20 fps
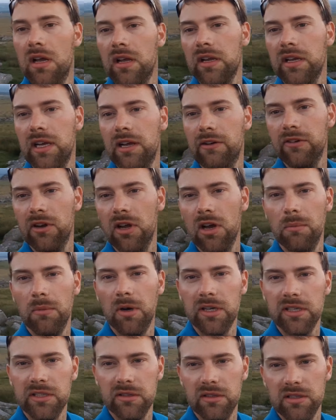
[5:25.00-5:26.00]
you never know, it
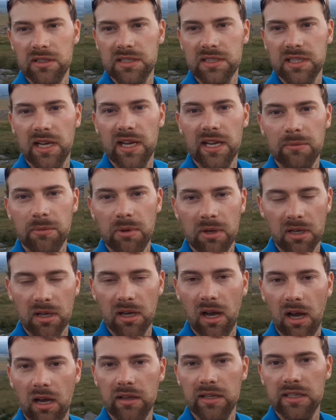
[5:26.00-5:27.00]
might do the same.
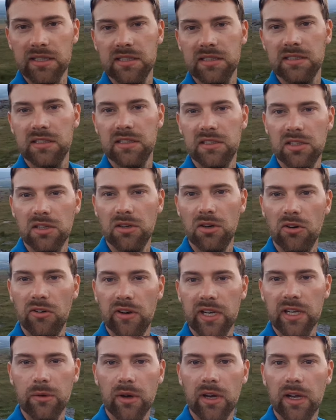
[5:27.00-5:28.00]
This is the Tor
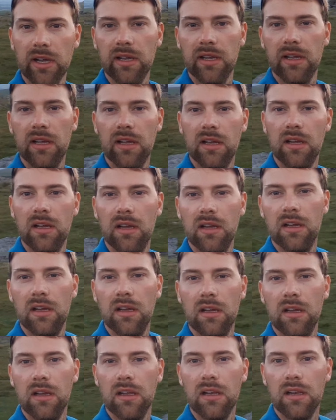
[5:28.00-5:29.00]
anyway.
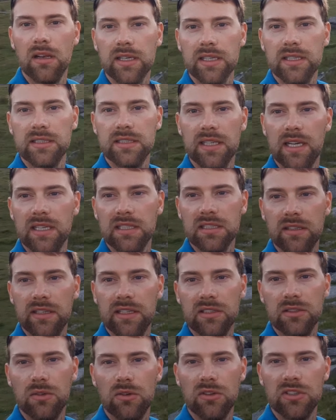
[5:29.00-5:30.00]
Like I say, it's got
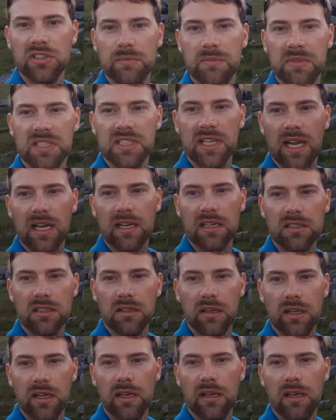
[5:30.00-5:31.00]
these awesome stacks
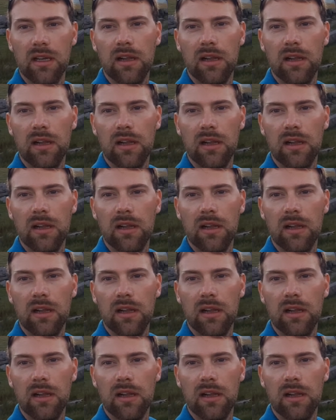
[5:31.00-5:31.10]
on it.